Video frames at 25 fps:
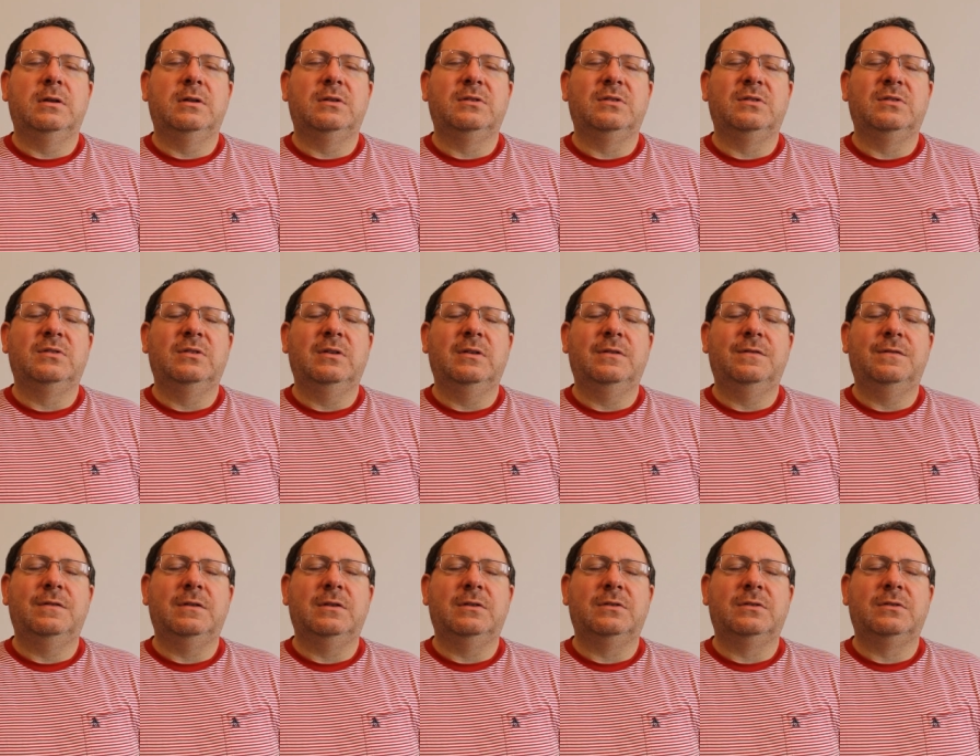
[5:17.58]
It's as
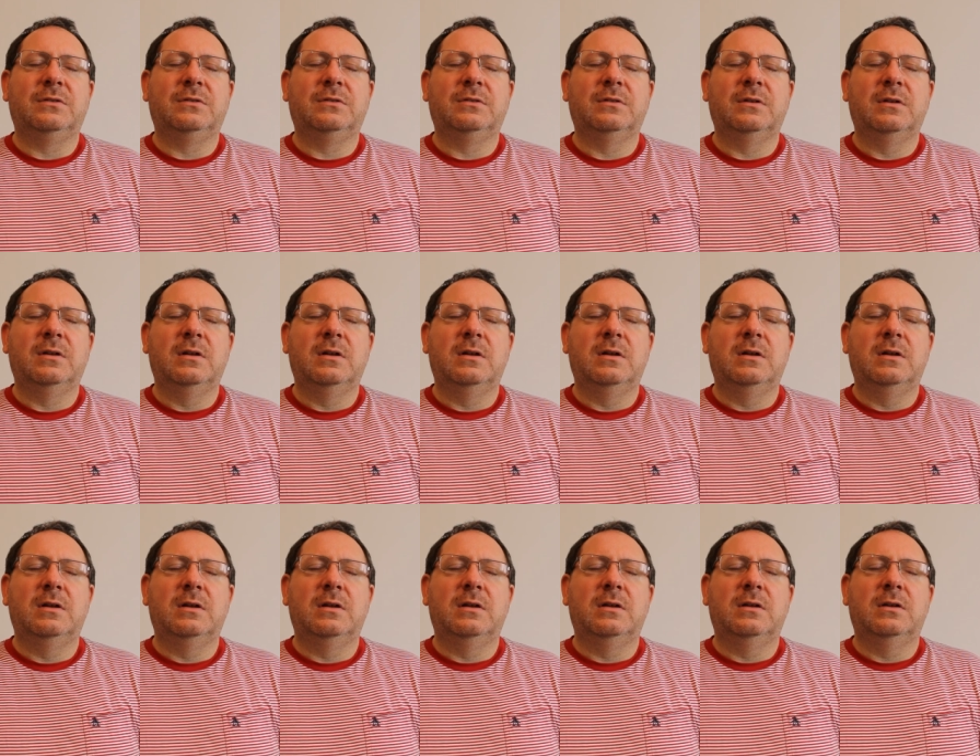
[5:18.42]
if it's
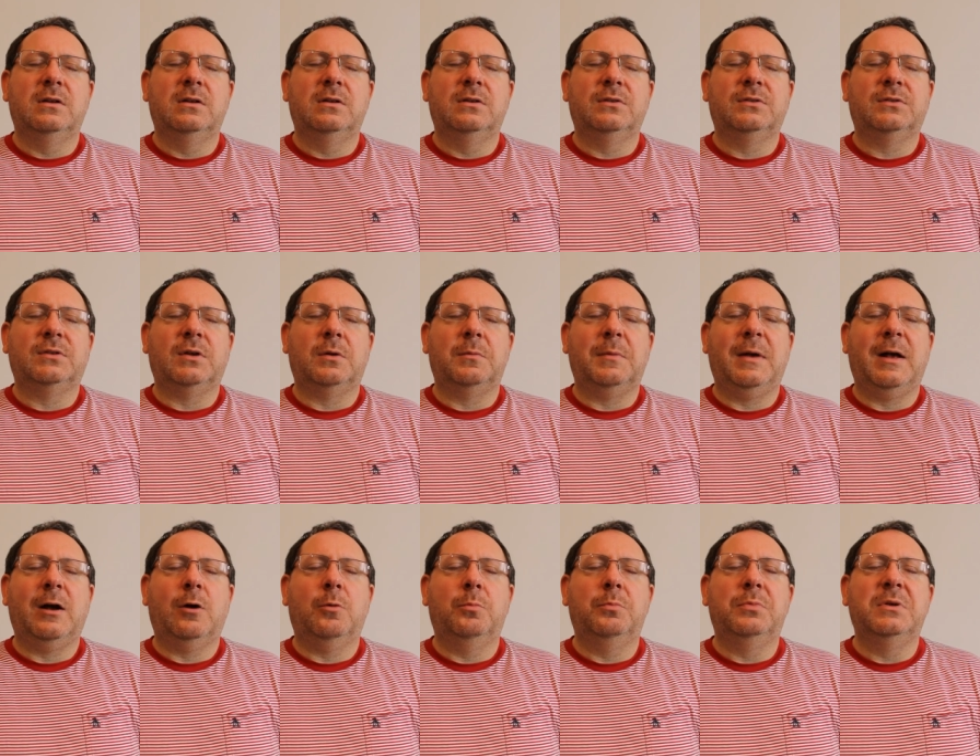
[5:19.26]

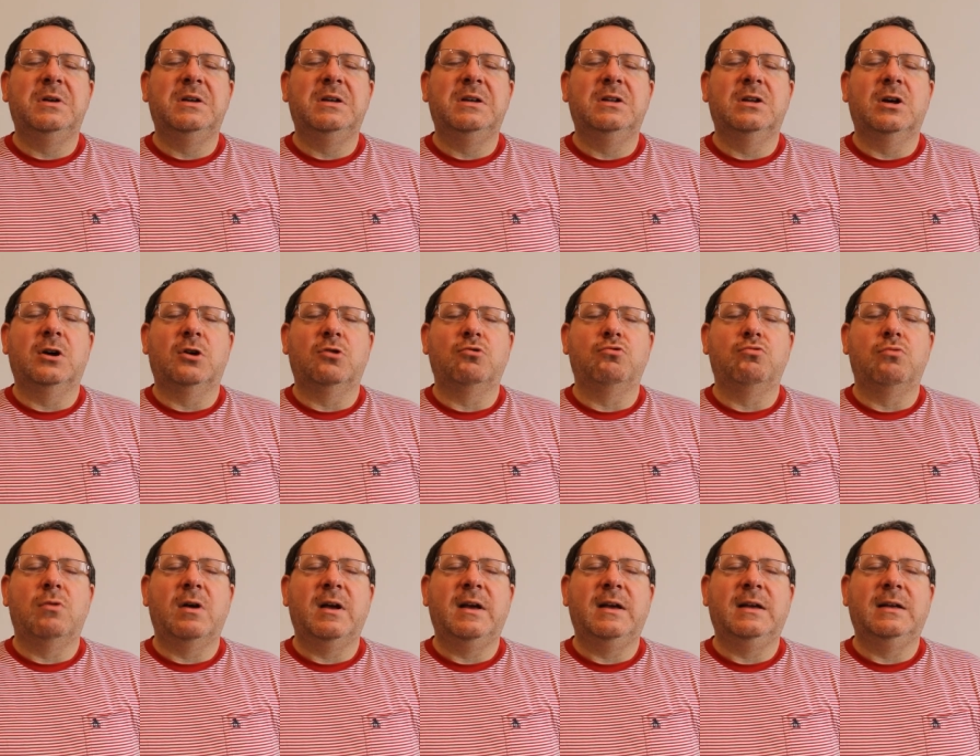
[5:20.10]
somehow been
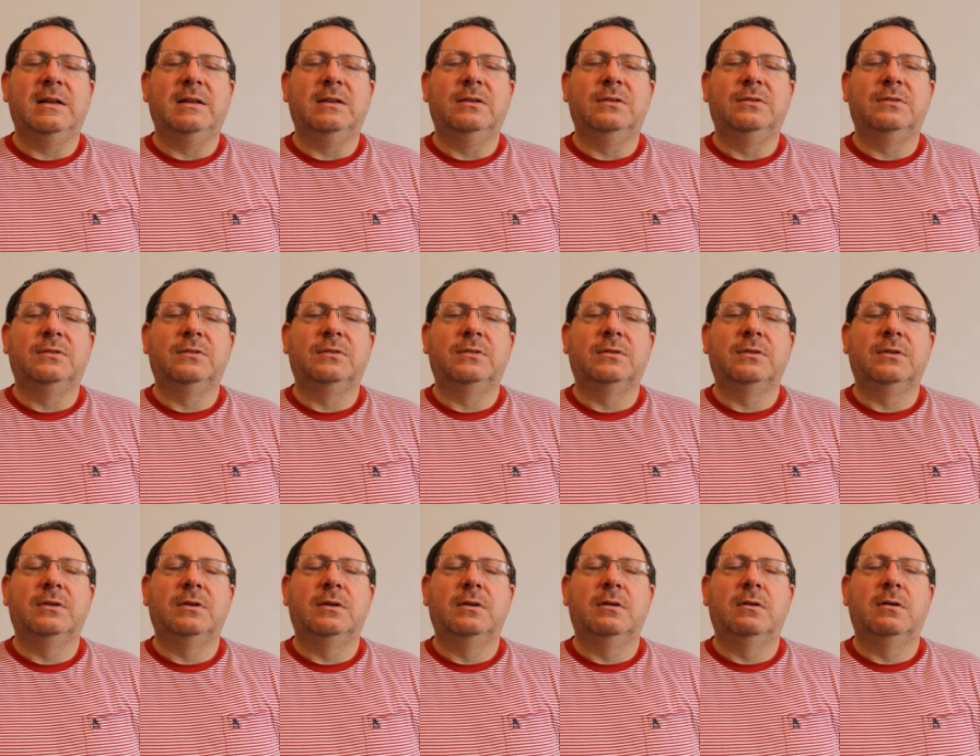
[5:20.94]
erased
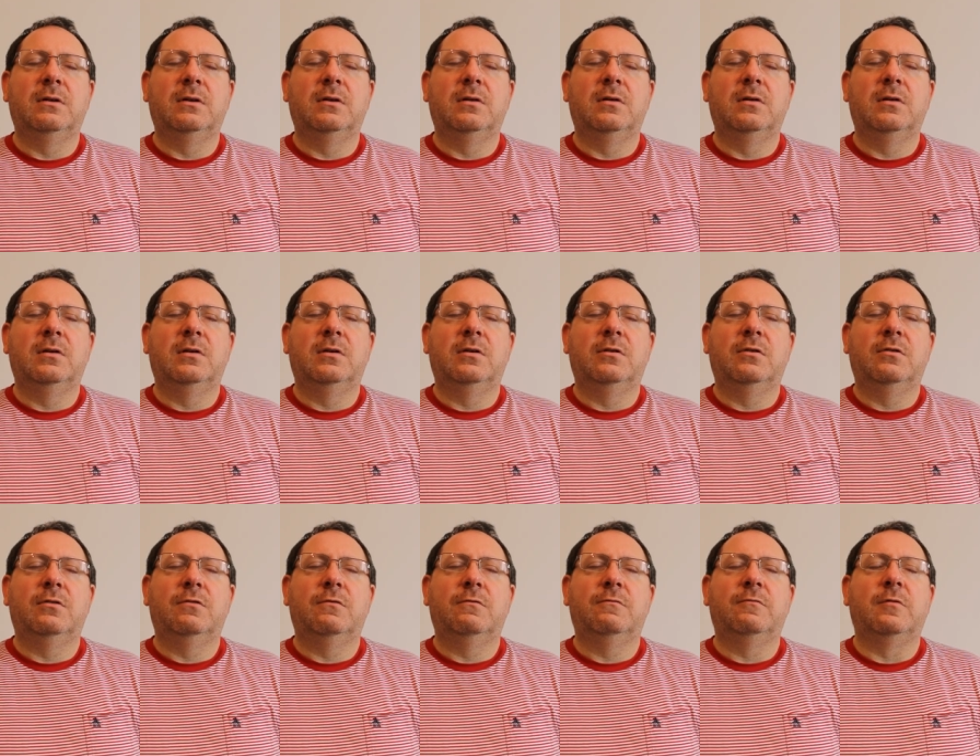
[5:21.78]

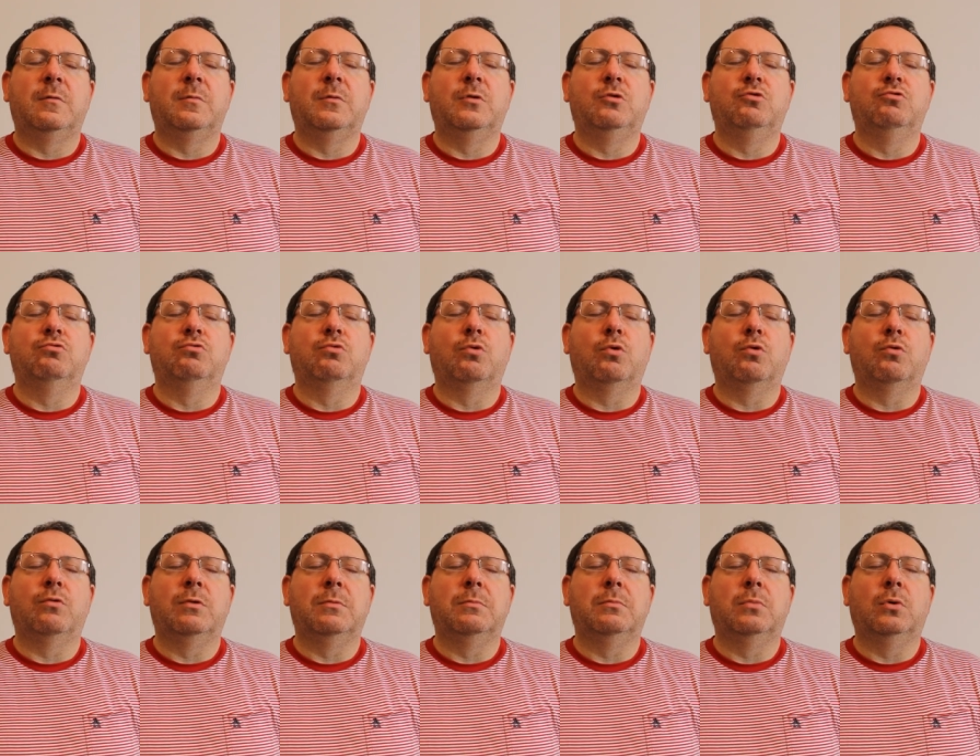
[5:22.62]
from the
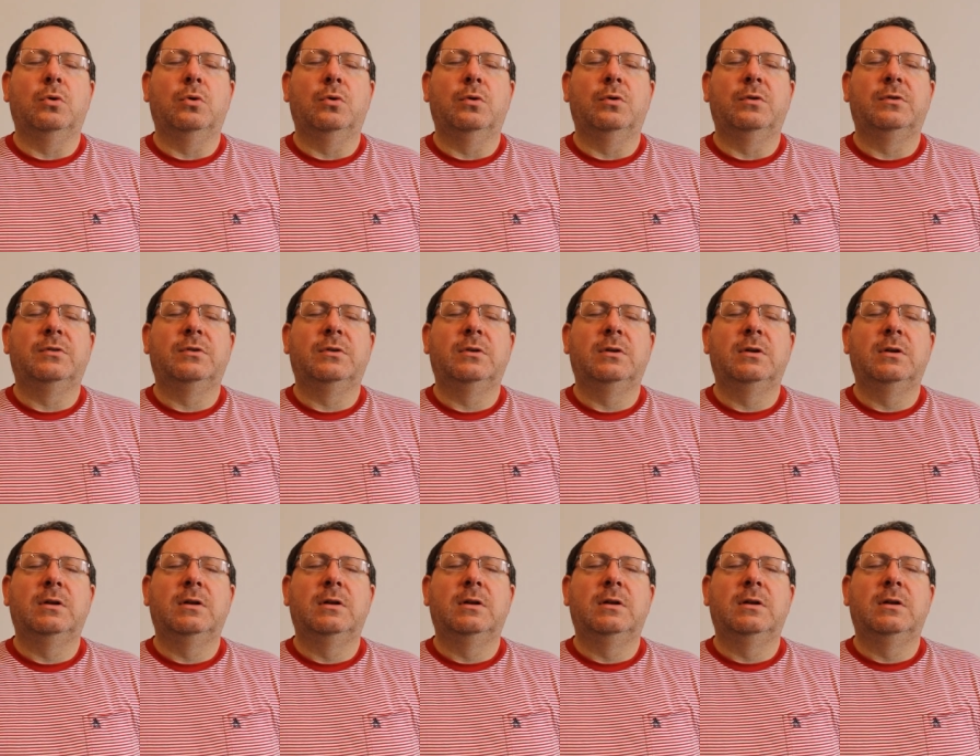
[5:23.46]
drawing board.
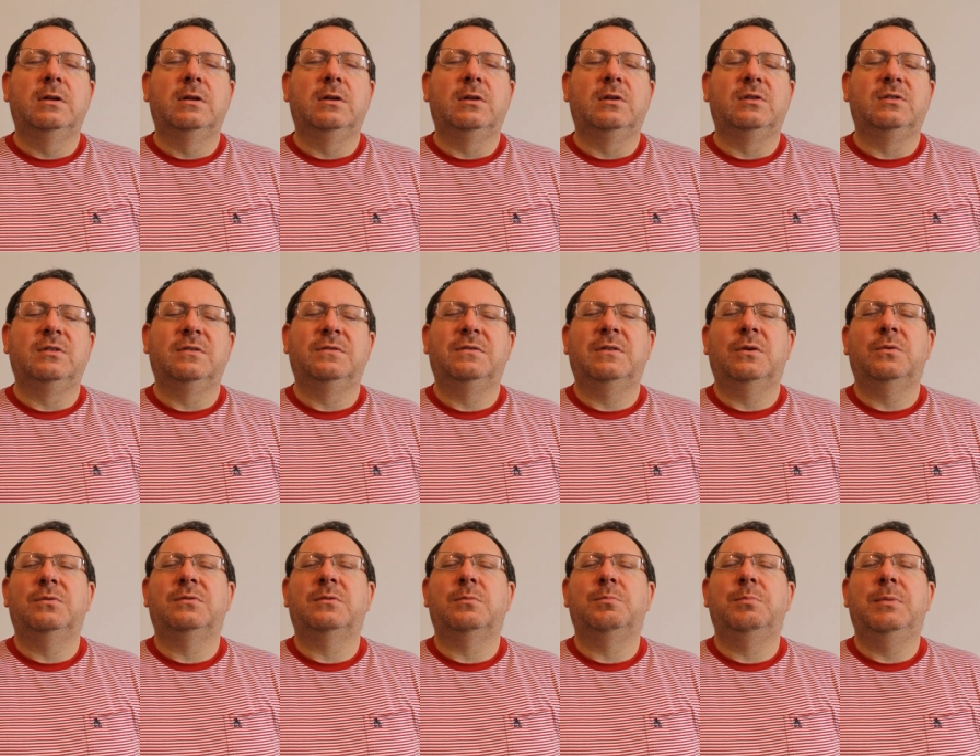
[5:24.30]
As if
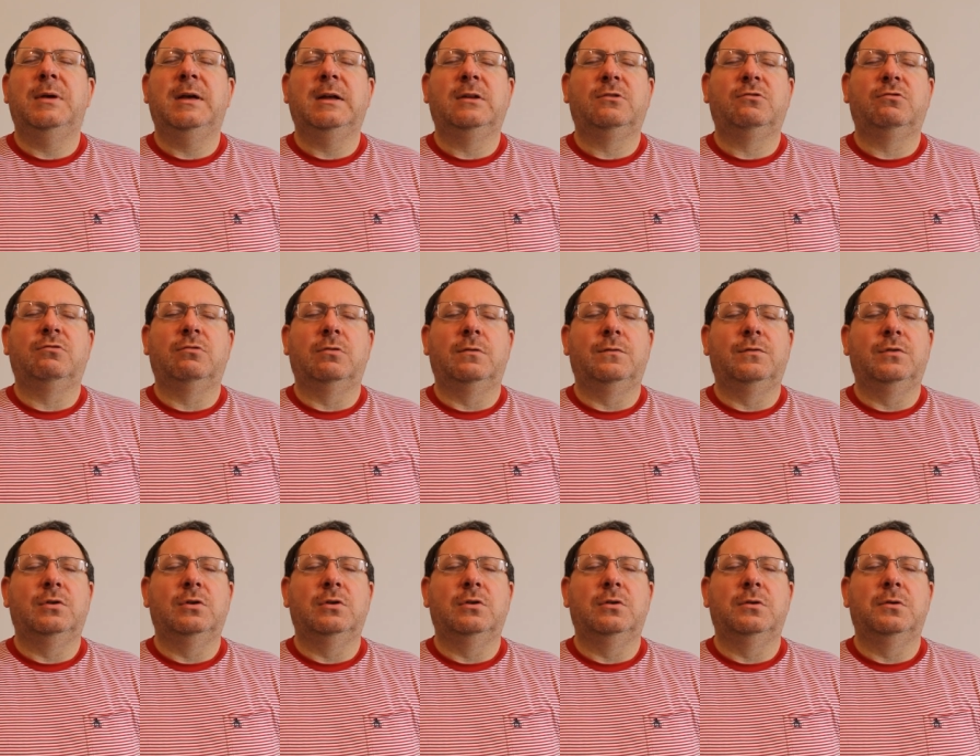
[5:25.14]
there was a picture
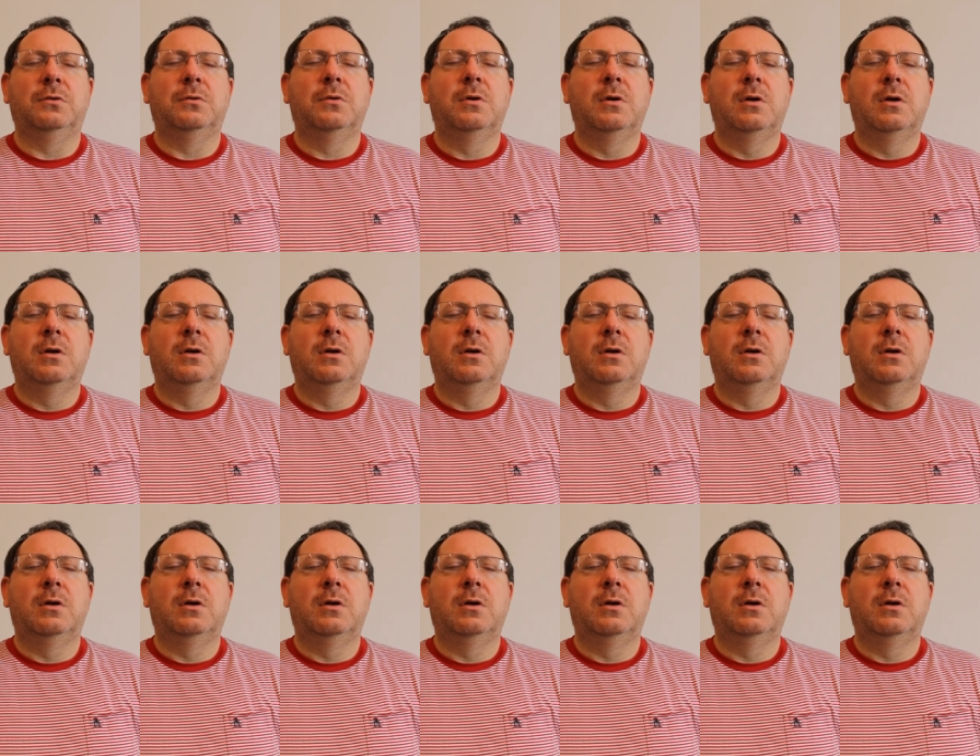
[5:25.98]
of you,